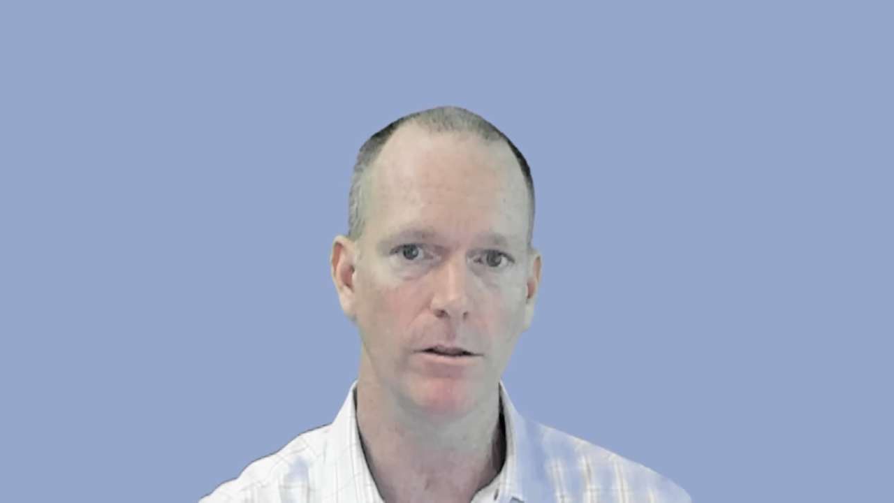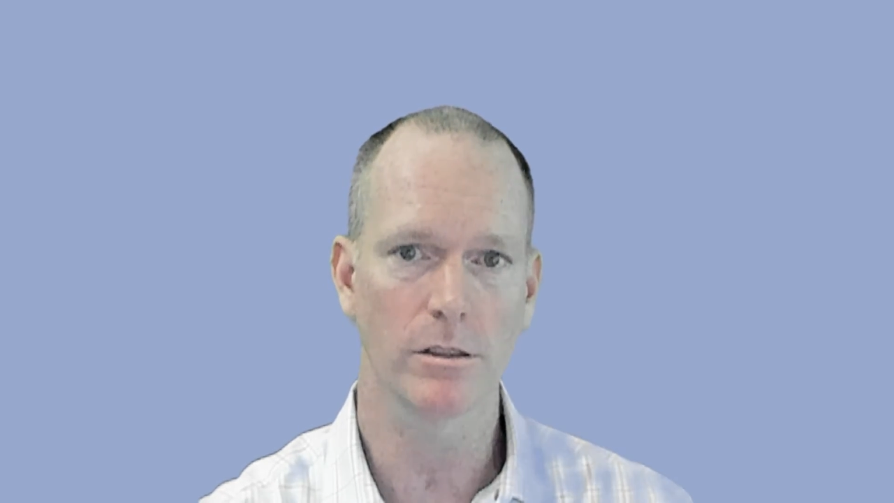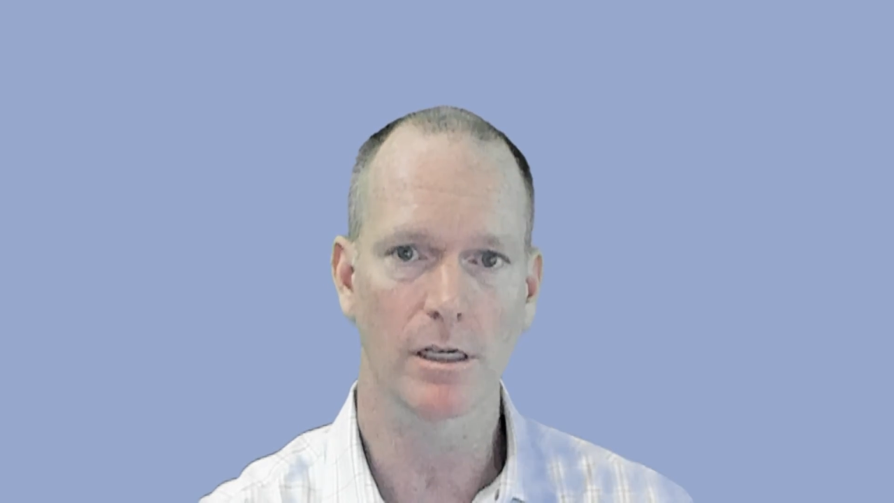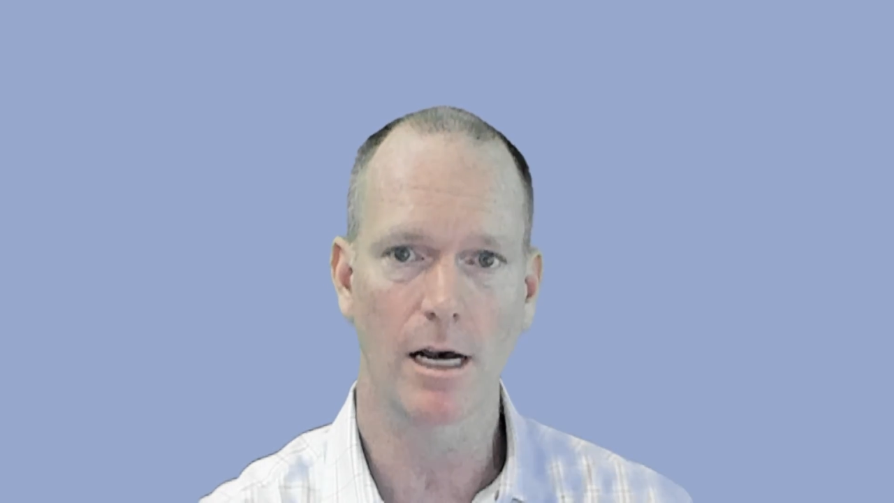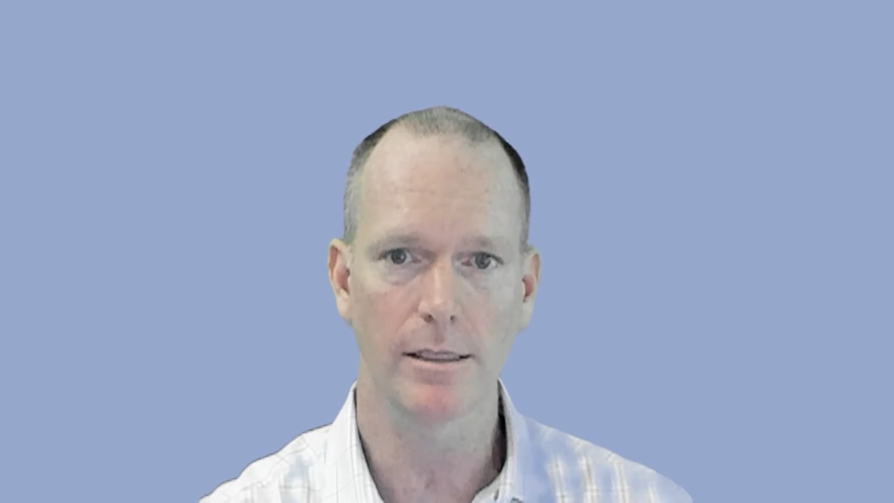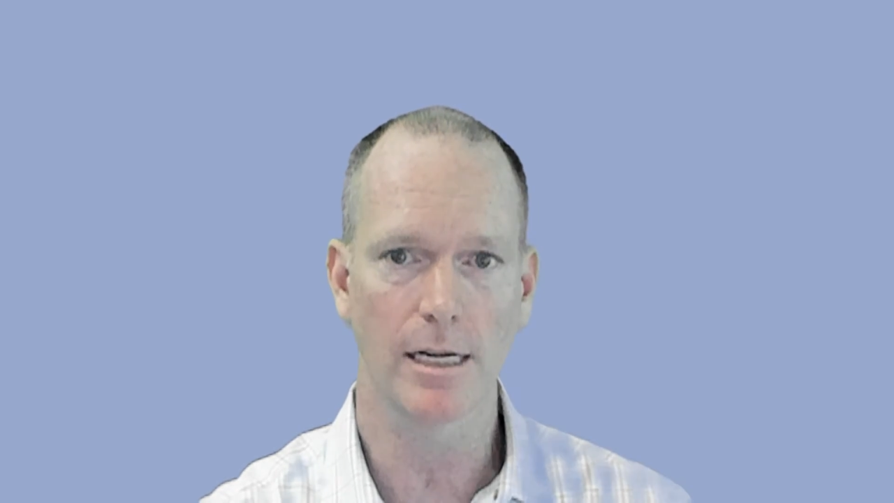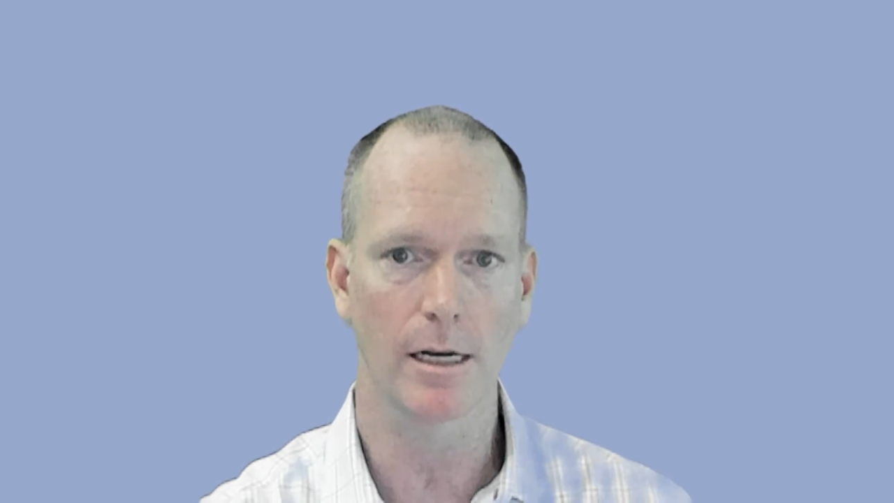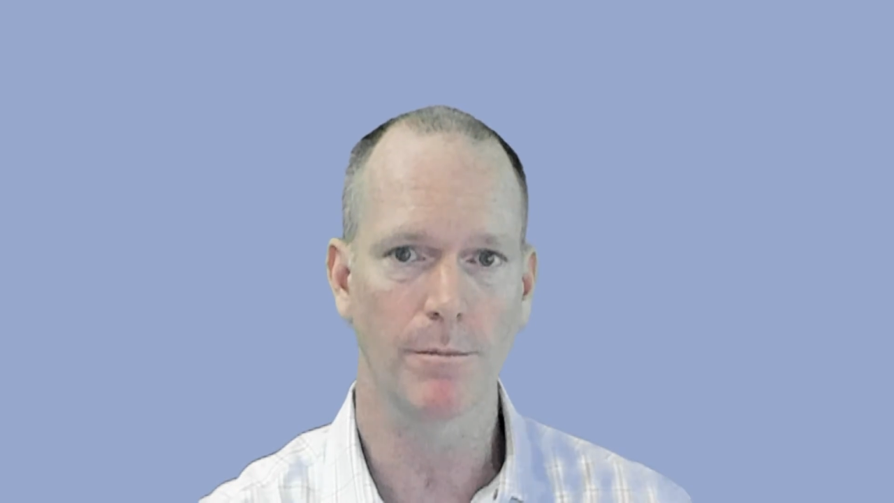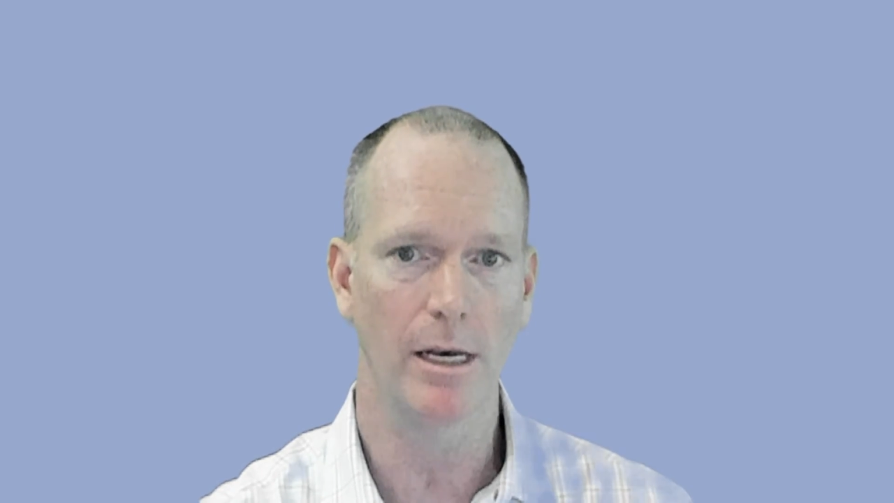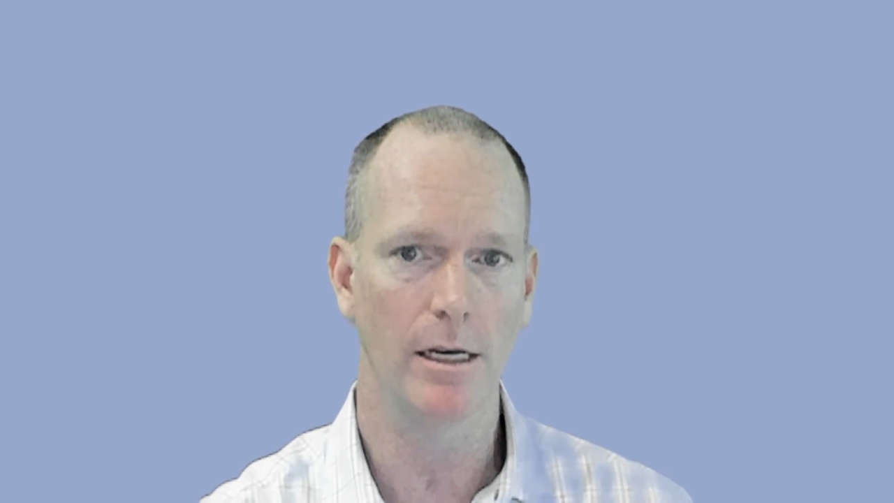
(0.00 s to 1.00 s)
use a
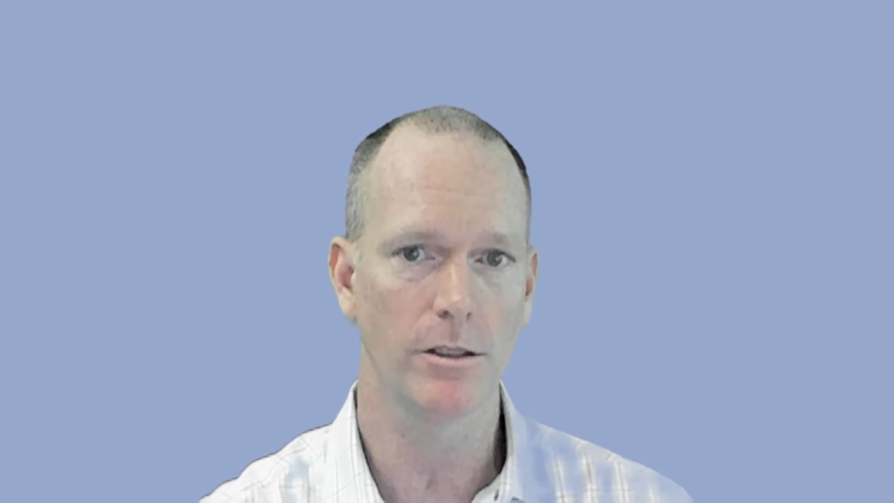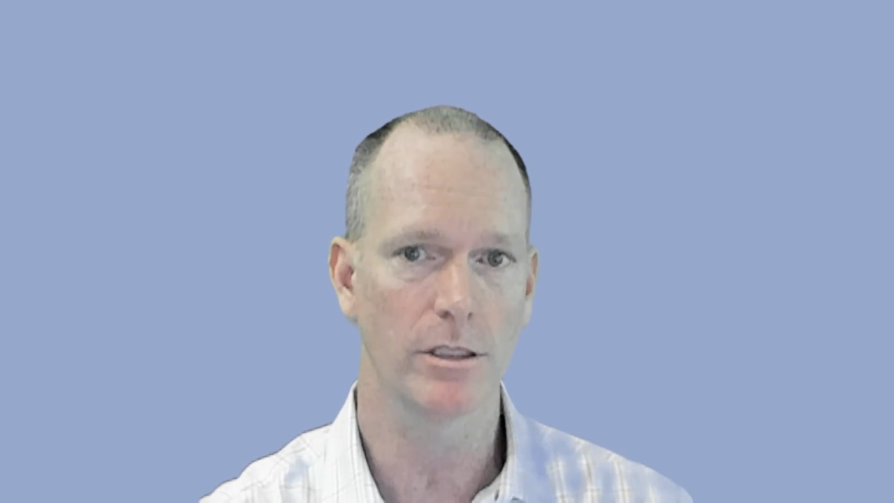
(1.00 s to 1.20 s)
contact page,